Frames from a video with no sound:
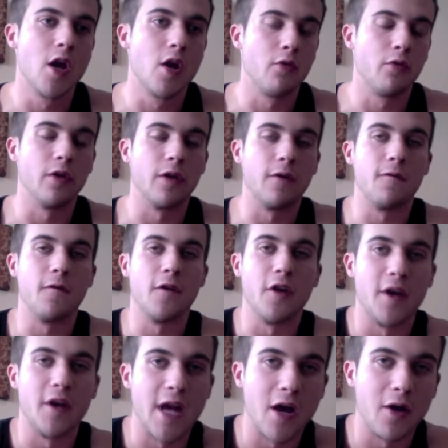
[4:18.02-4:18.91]
really
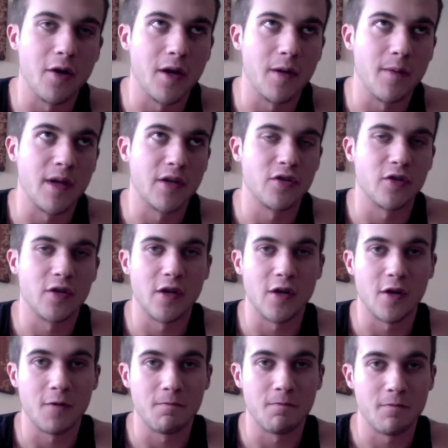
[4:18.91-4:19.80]
fill it out and make sure
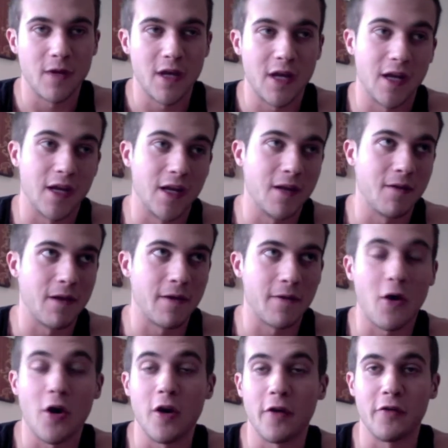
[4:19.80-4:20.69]
that you're hitting it
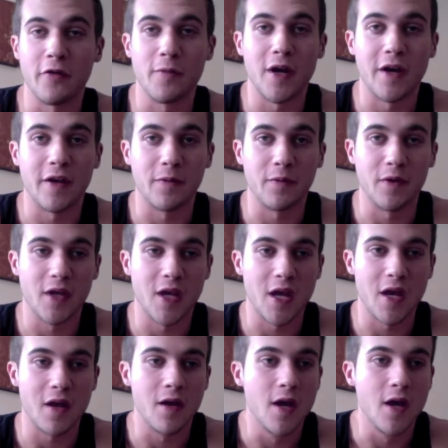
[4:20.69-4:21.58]
as hard as you possibly
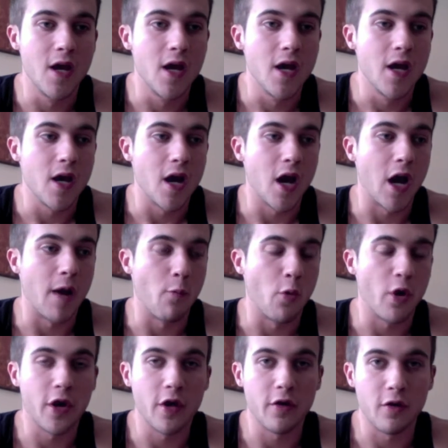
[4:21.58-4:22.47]
can.
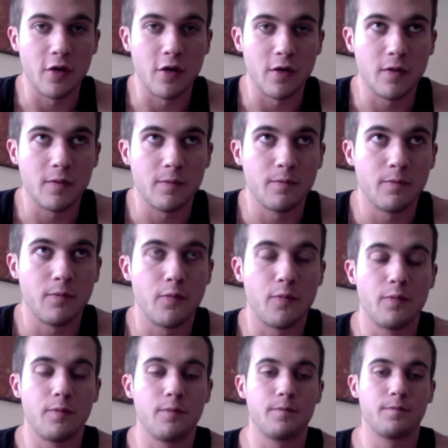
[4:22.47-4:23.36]
One other
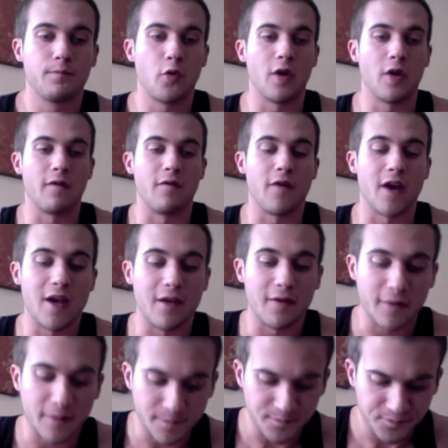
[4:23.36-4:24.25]
point of
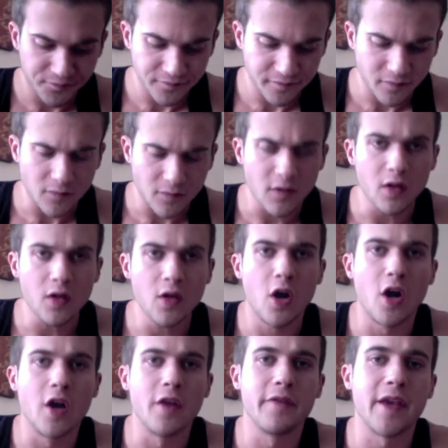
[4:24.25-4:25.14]
advice,
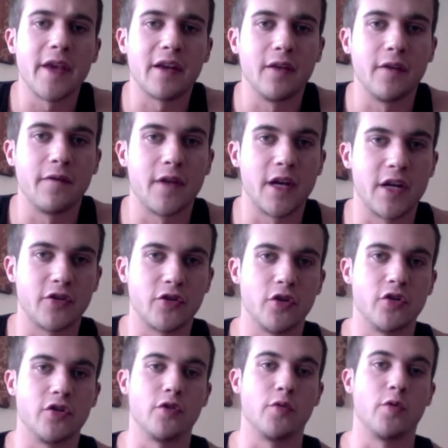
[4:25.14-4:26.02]
on the second lift that I
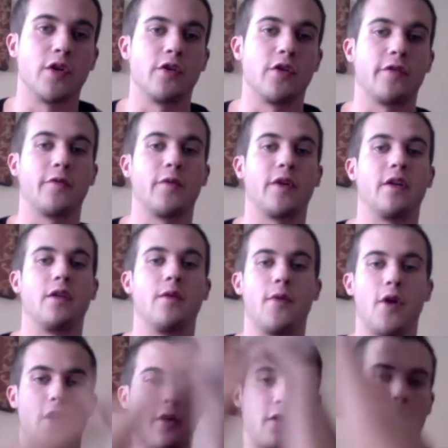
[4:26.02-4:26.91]
showed you where you're swinging the
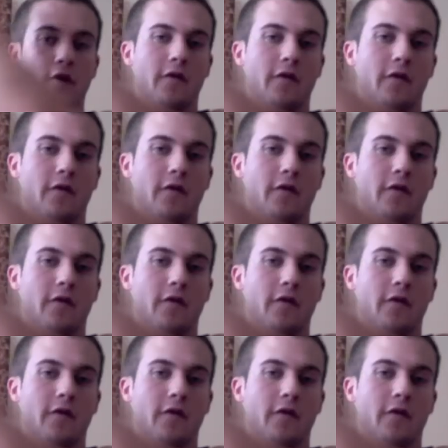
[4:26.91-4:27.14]
bar over